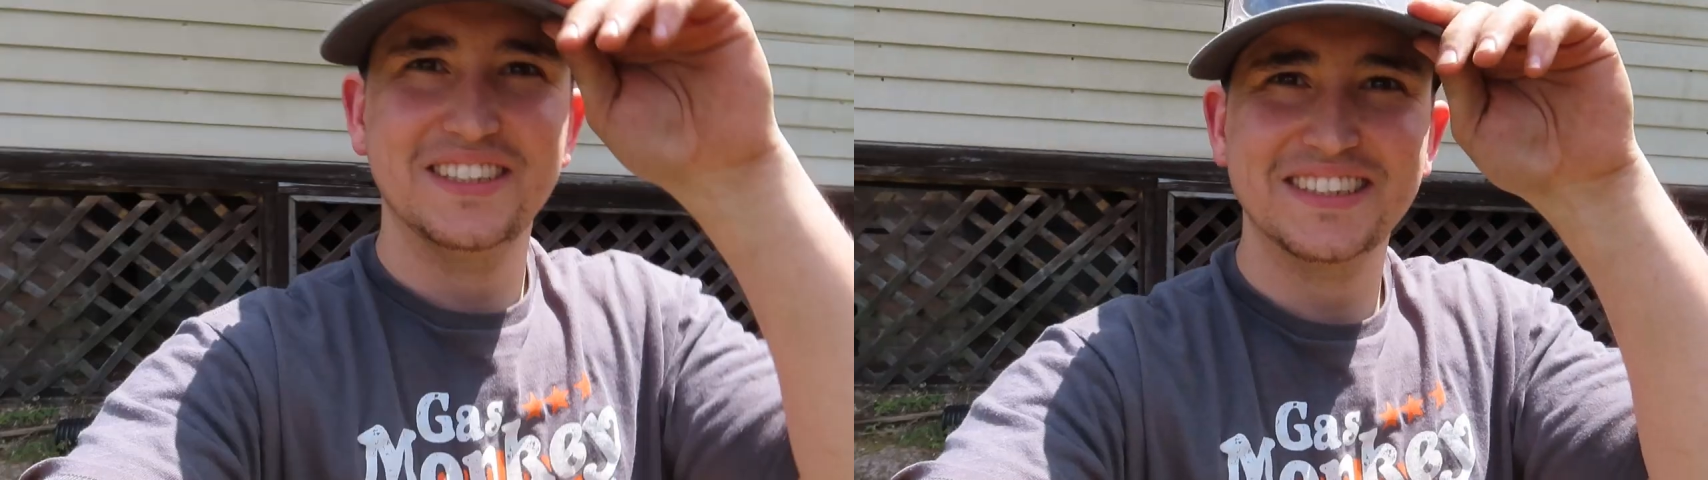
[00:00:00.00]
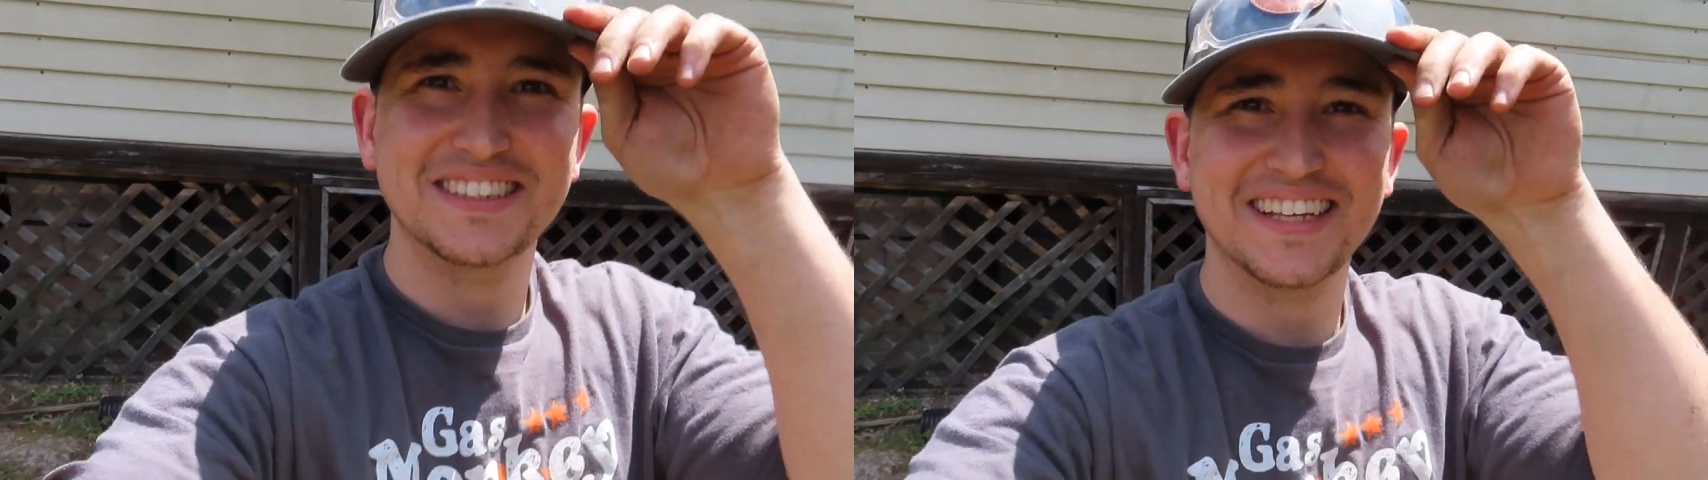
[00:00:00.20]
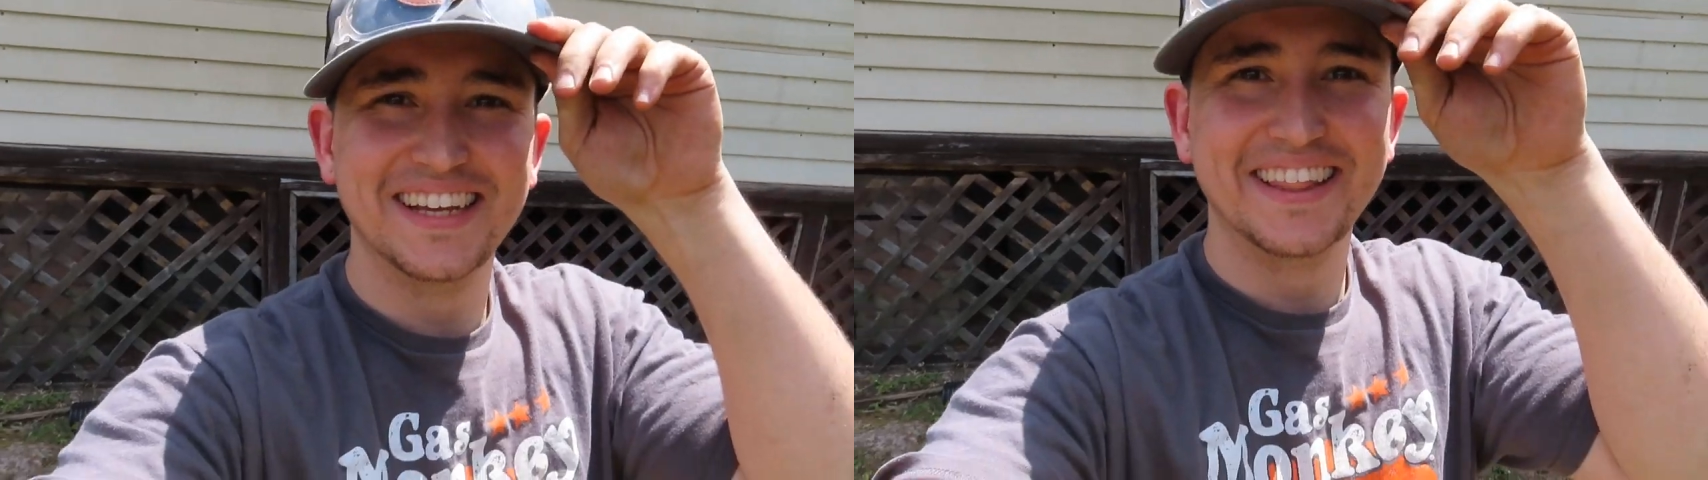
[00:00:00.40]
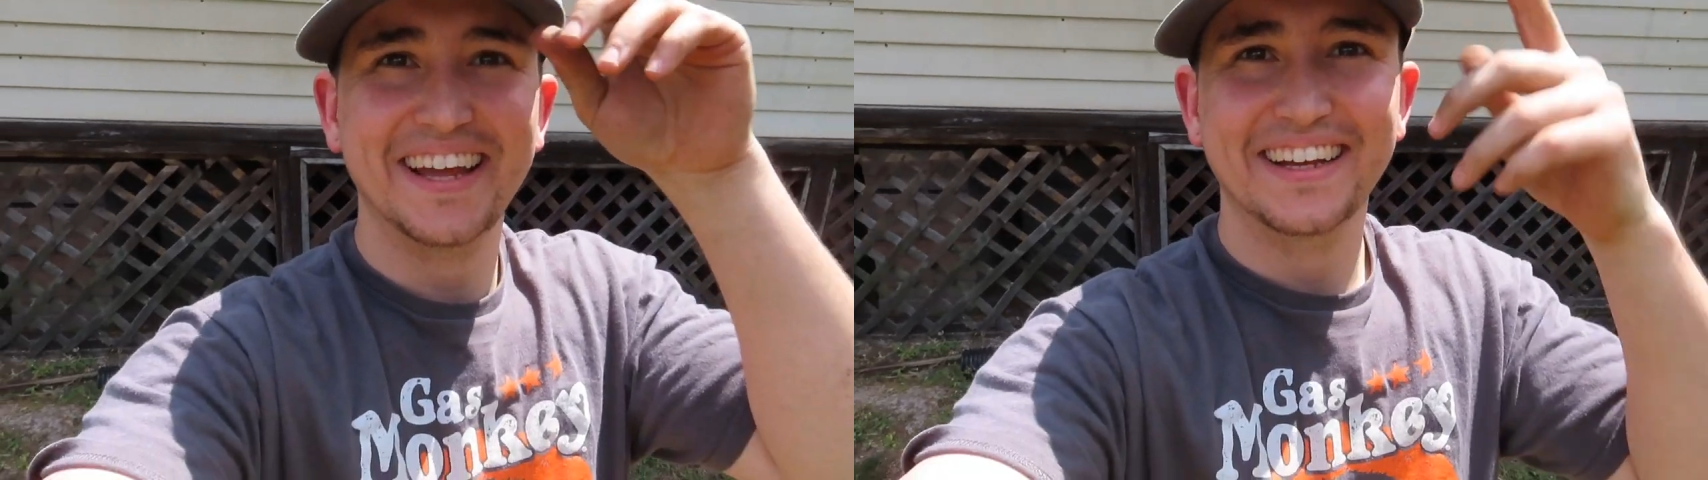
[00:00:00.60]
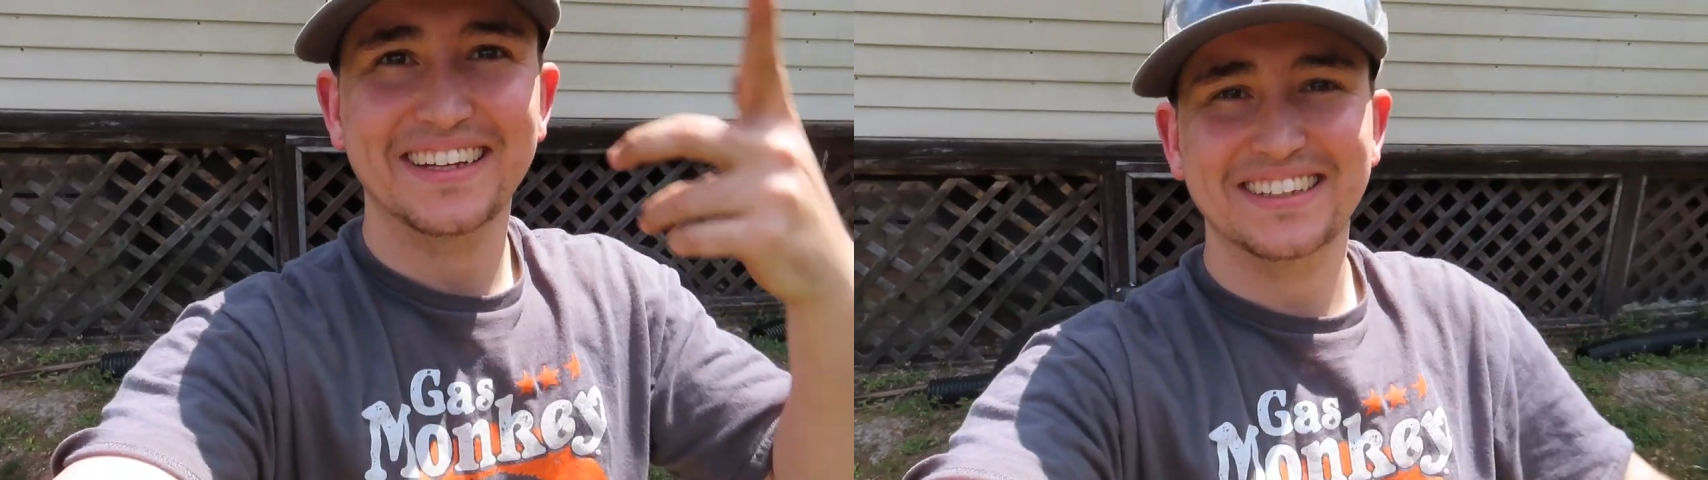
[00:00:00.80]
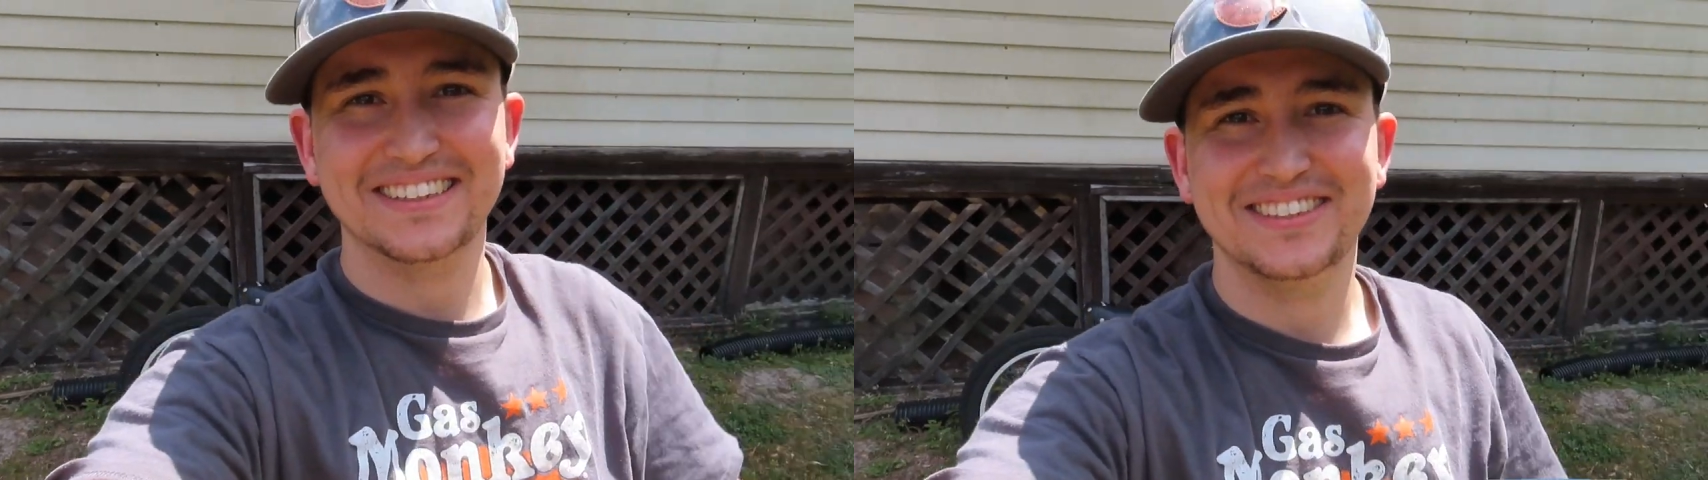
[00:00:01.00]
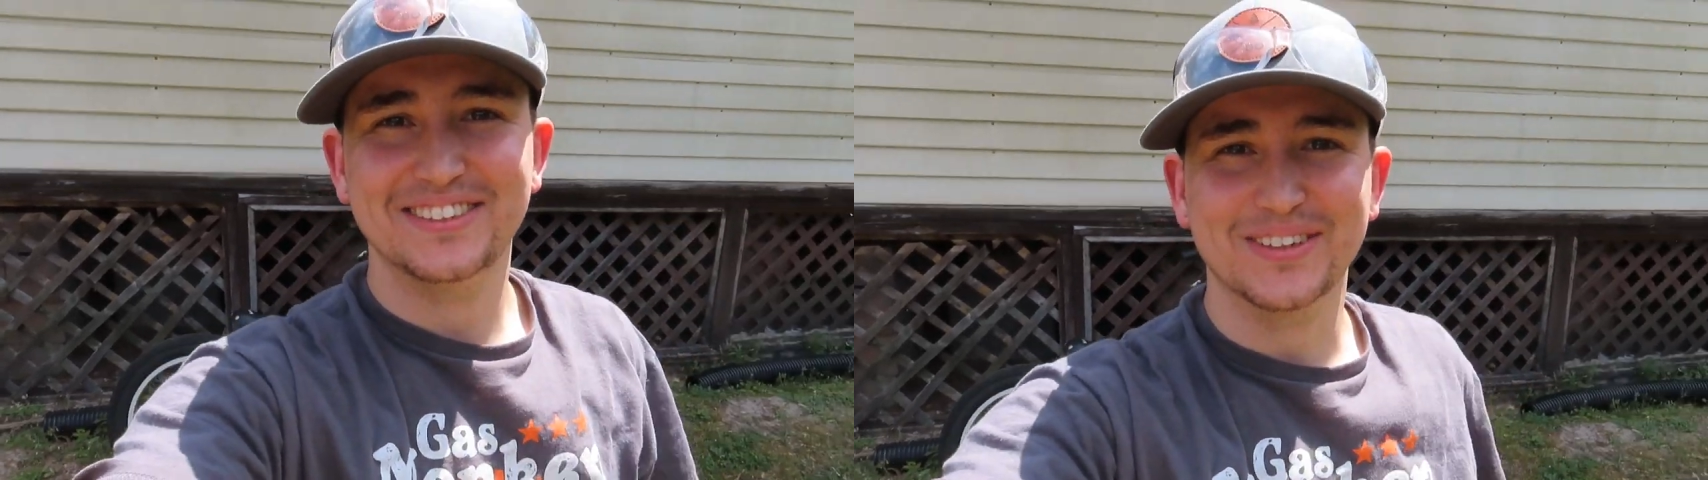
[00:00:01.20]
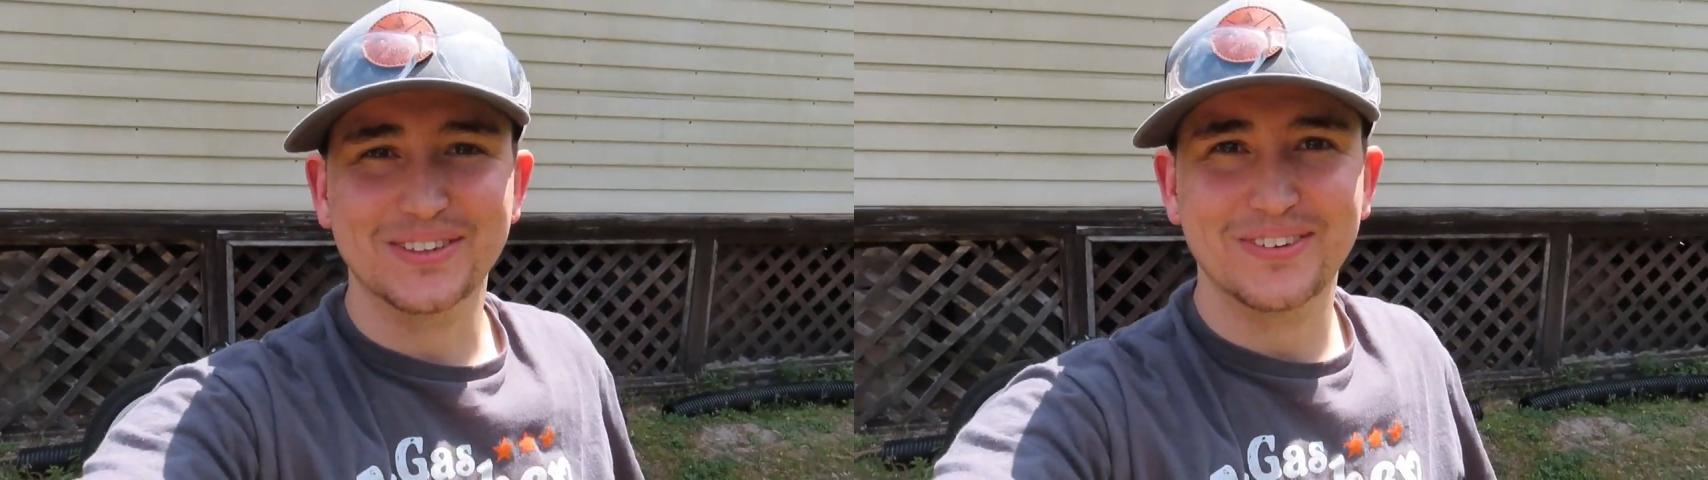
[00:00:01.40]
Just like that, guys, she
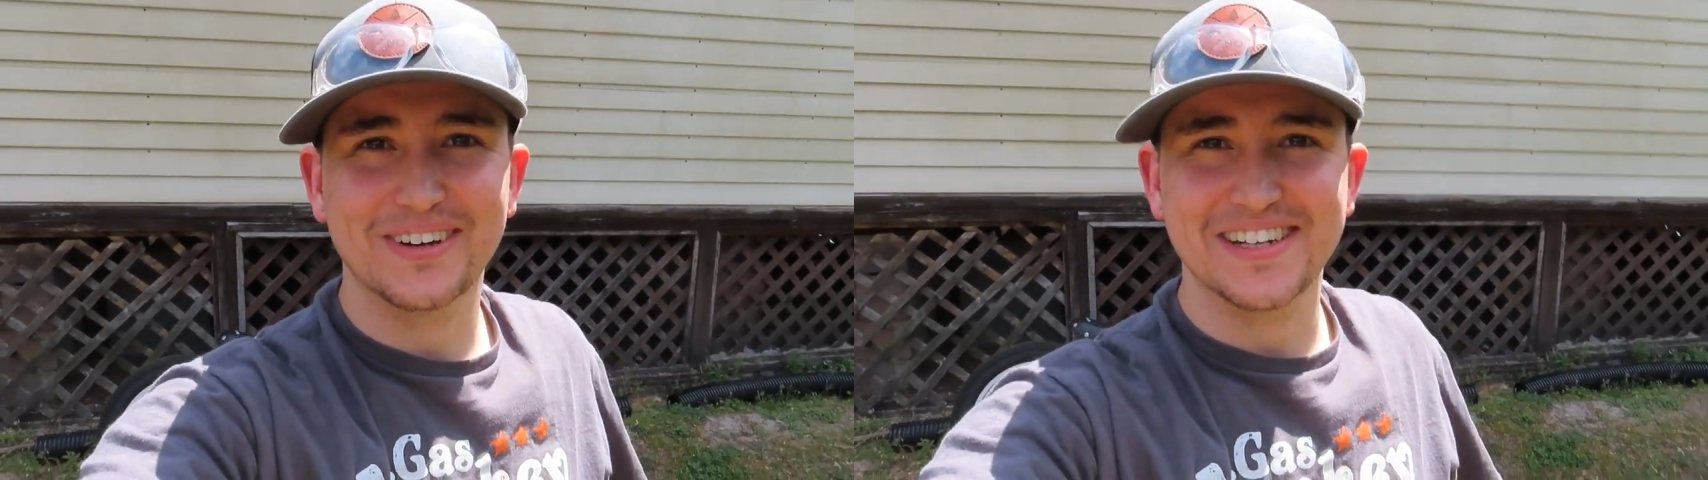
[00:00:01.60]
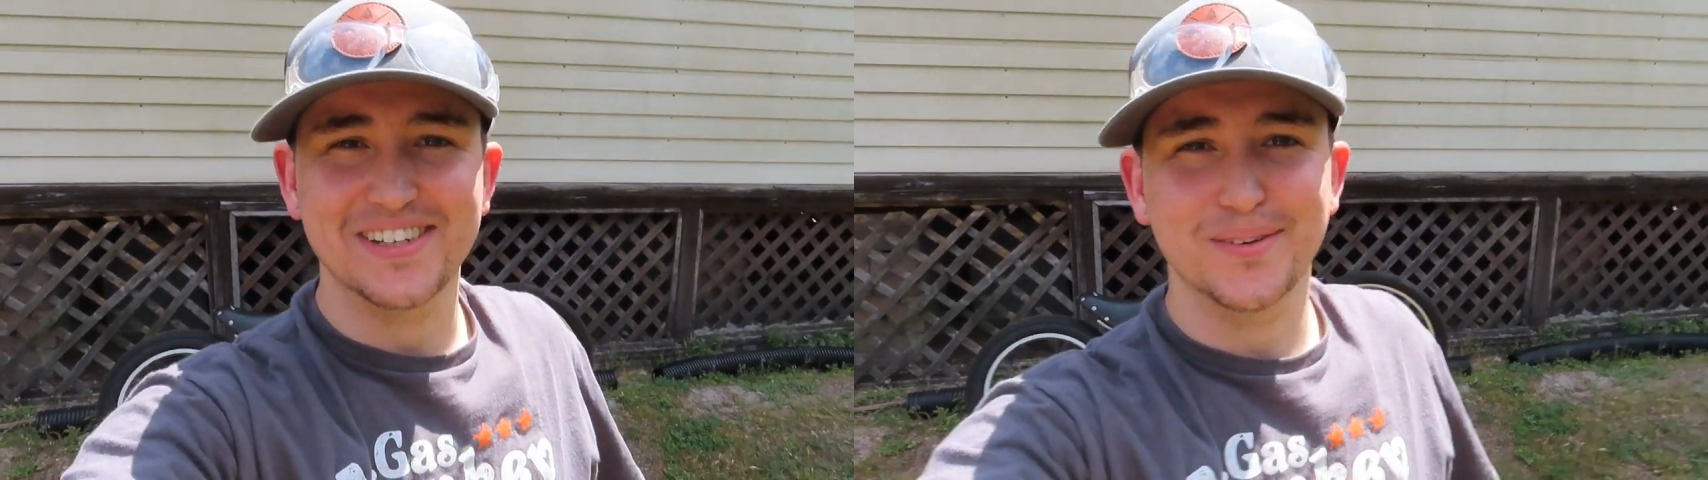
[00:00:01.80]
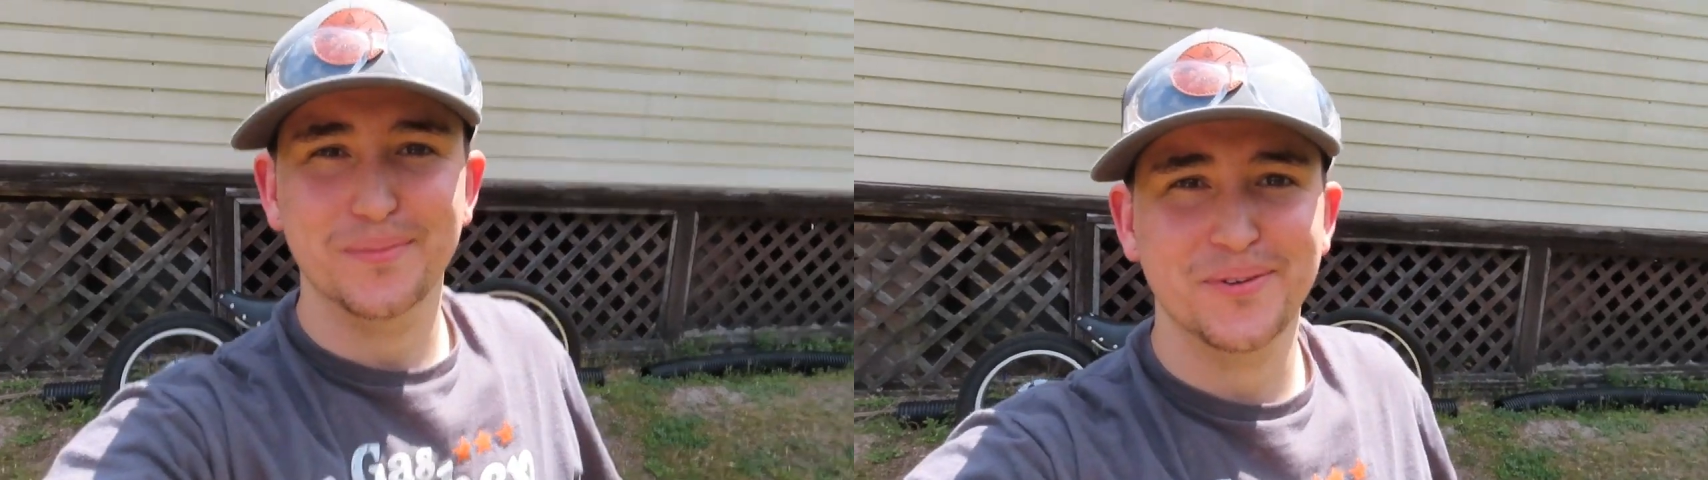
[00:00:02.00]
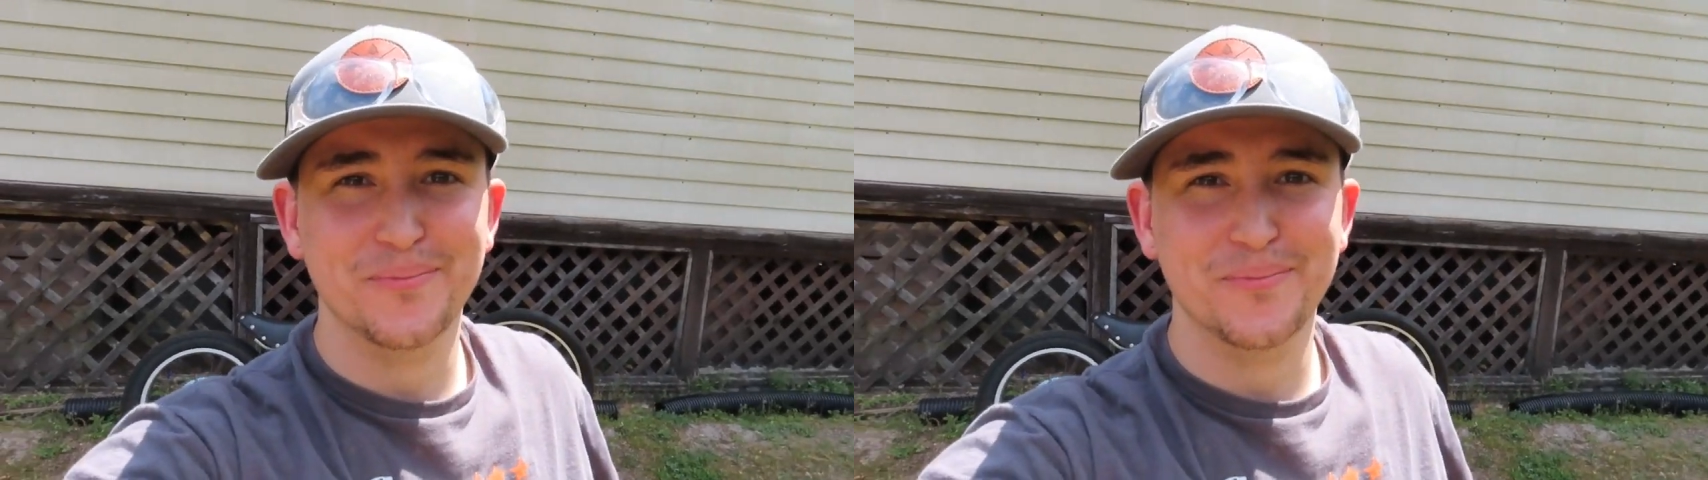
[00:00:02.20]
starts right up.